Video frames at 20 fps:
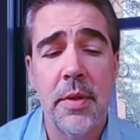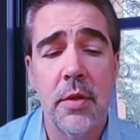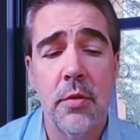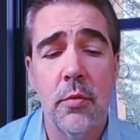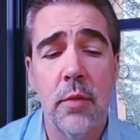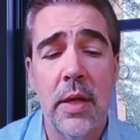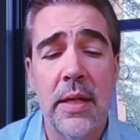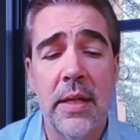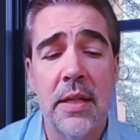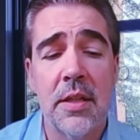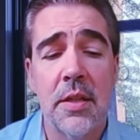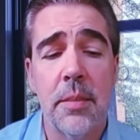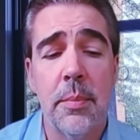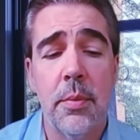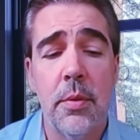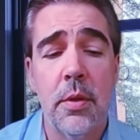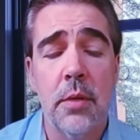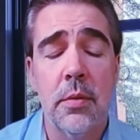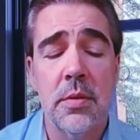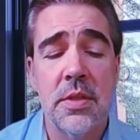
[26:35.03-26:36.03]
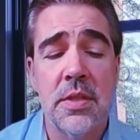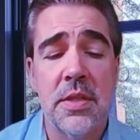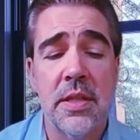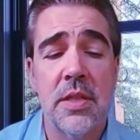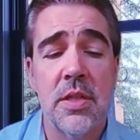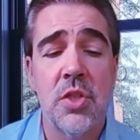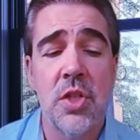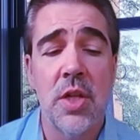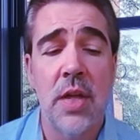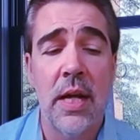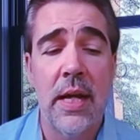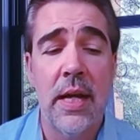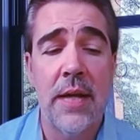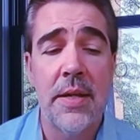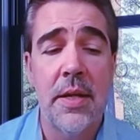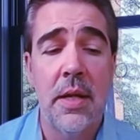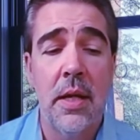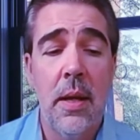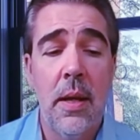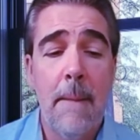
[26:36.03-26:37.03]
in writing the book was that
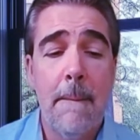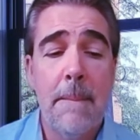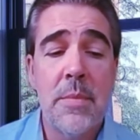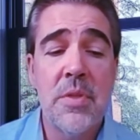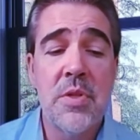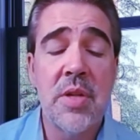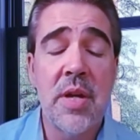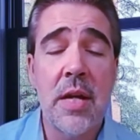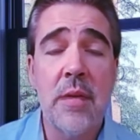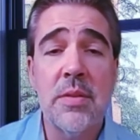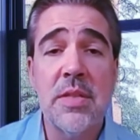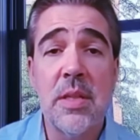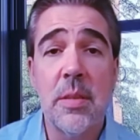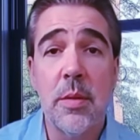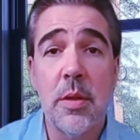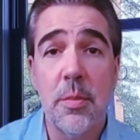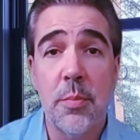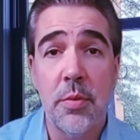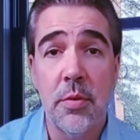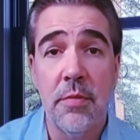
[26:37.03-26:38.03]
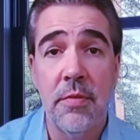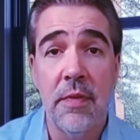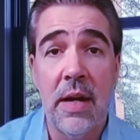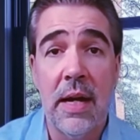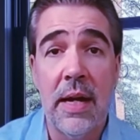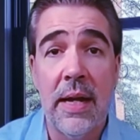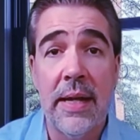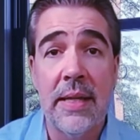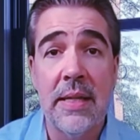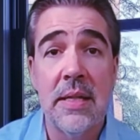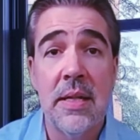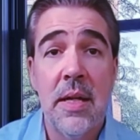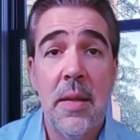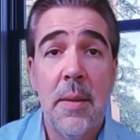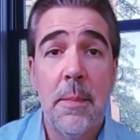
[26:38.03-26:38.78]
John John was able to provide,